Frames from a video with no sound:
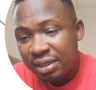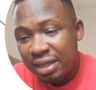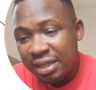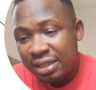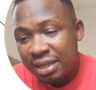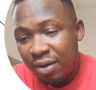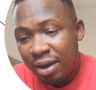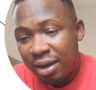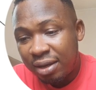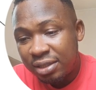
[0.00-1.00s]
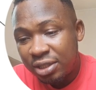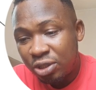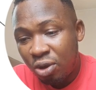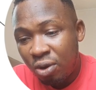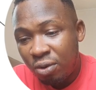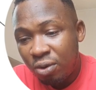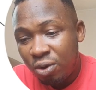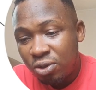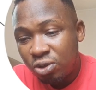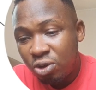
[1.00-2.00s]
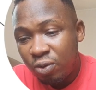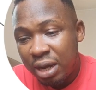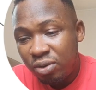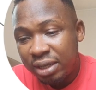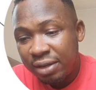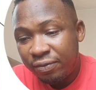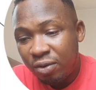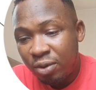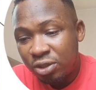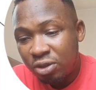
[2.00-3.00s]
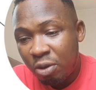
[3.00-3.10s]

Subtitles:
That is our store. So we are looking for what